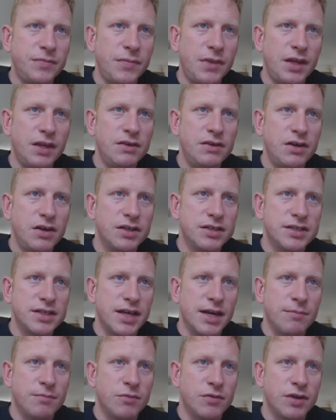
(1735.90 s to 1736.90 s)
A nice
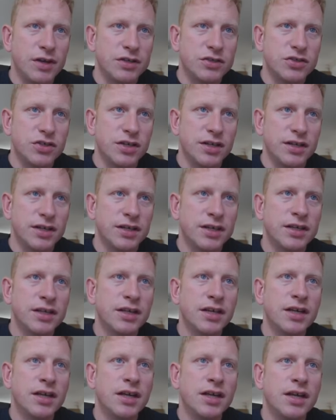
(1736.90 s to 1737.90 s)
camera actually.
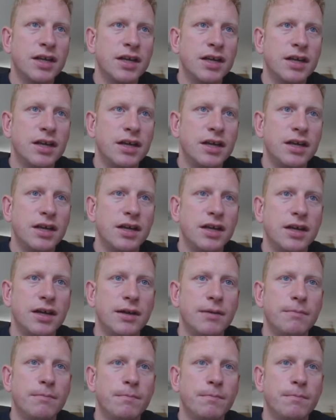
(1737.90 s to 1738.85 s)
I